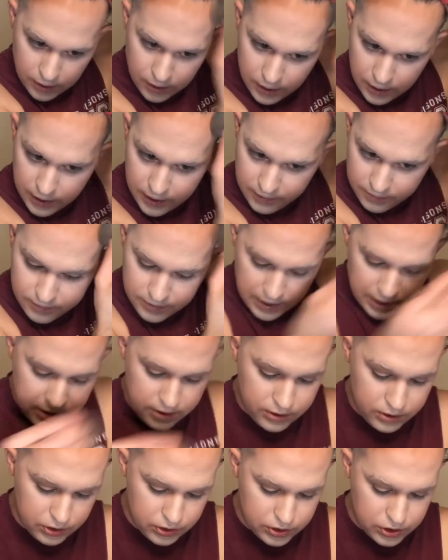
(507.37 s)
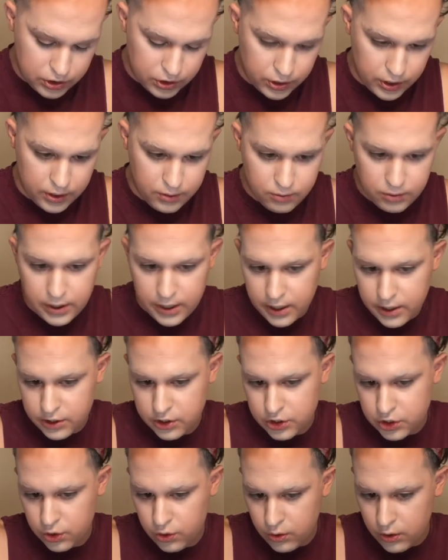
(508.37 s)
I have not used cream
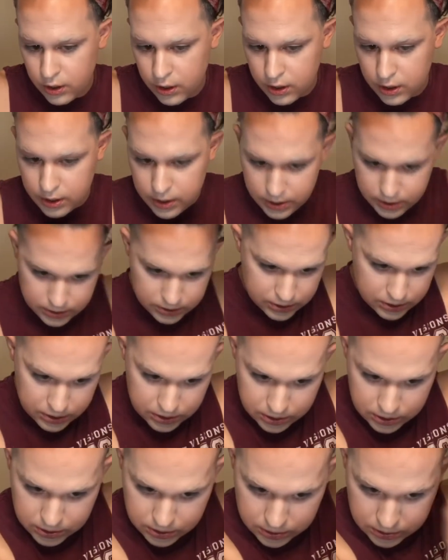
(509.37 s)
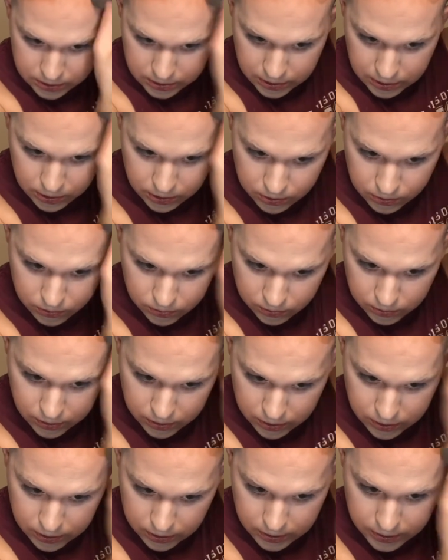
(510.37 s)
contour in so
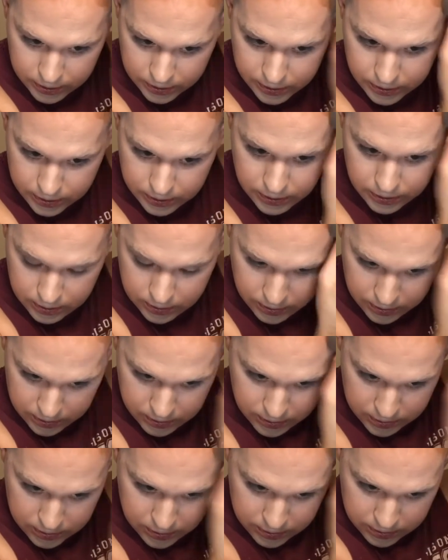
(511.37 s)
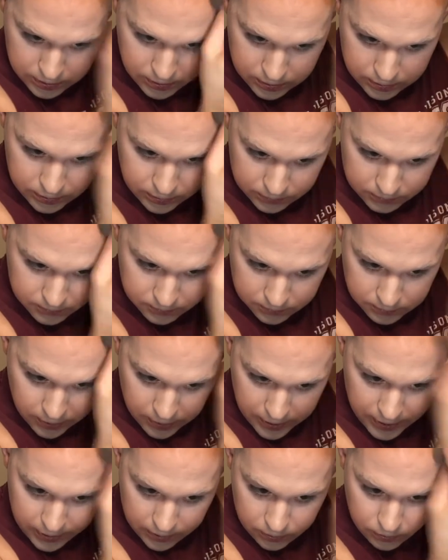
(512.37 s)
long.
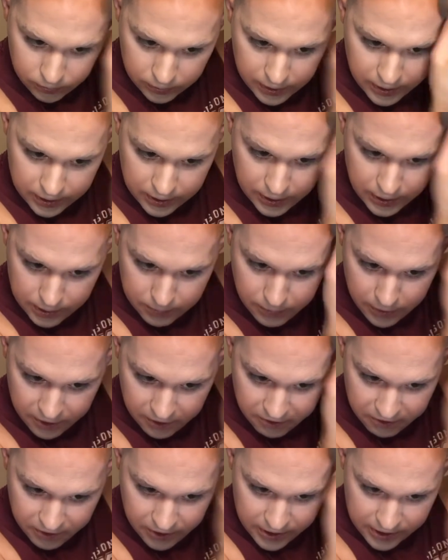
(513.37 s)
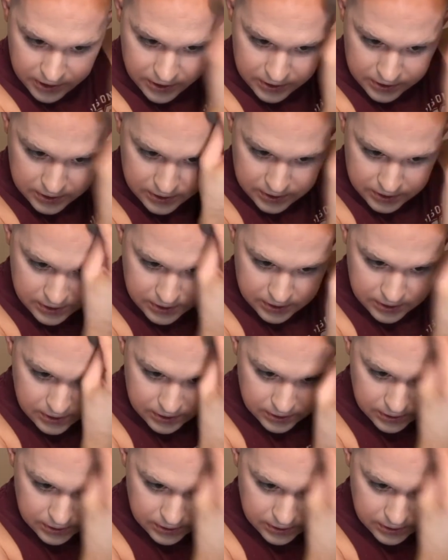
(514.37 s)
I don't like it on my face.